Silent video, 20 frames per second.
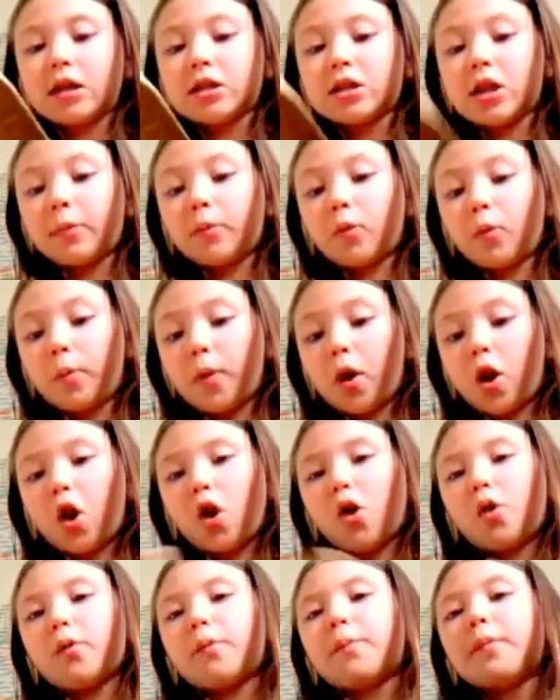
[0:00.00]
a double
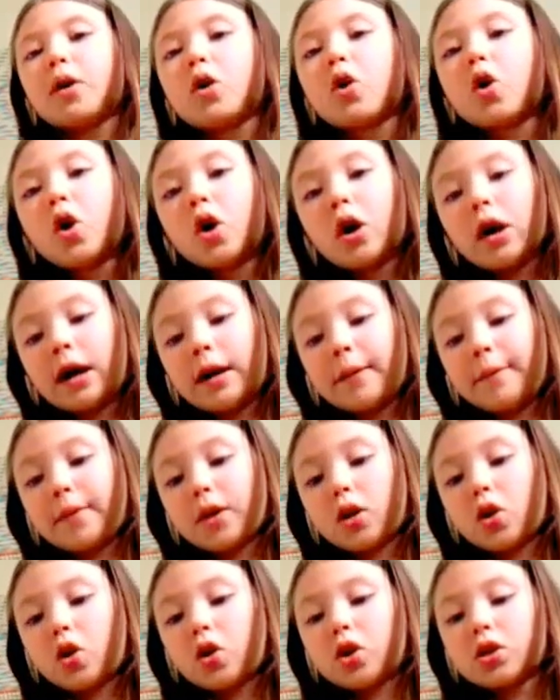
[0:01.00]
bow.
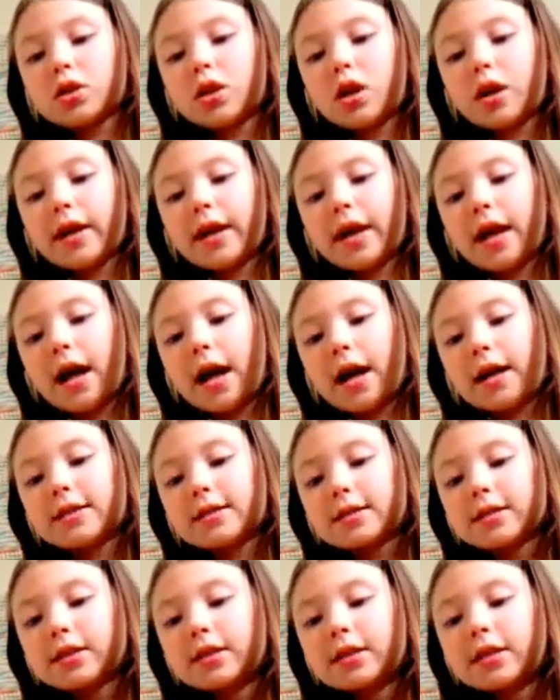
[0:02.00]
Because I had
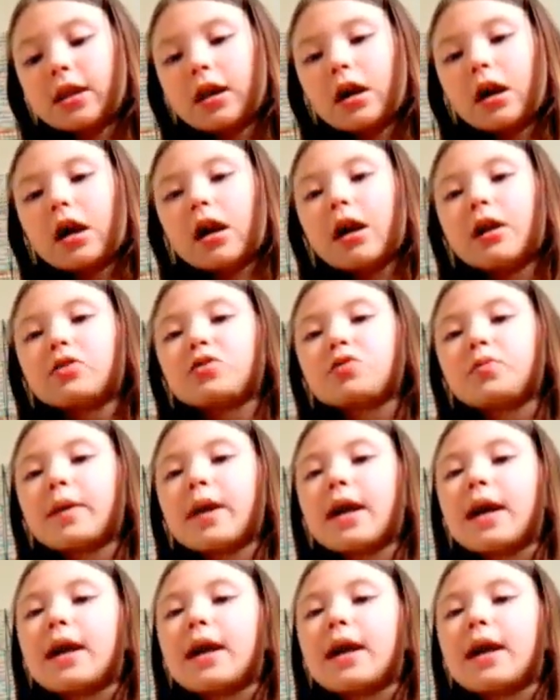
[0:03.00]
a little bit